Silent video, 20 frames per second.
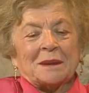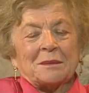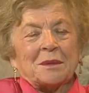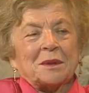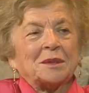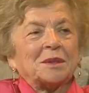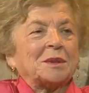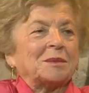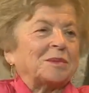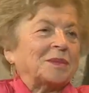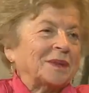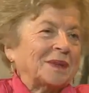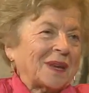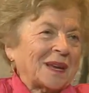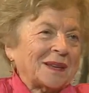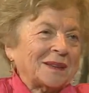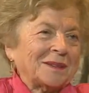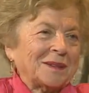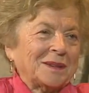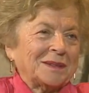about the
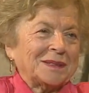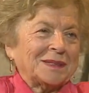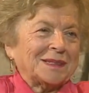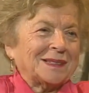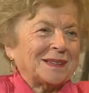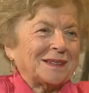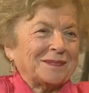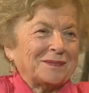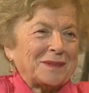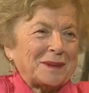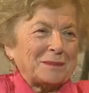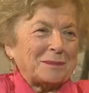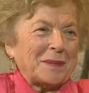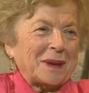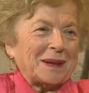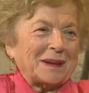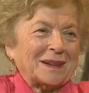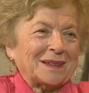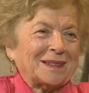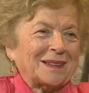potatoes we
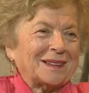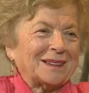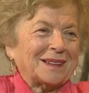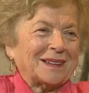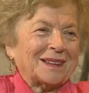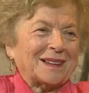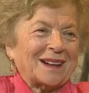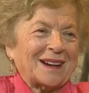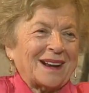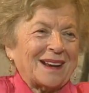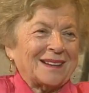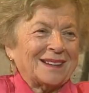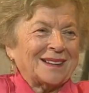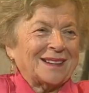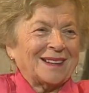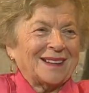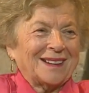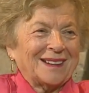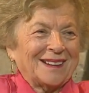buried in the ground.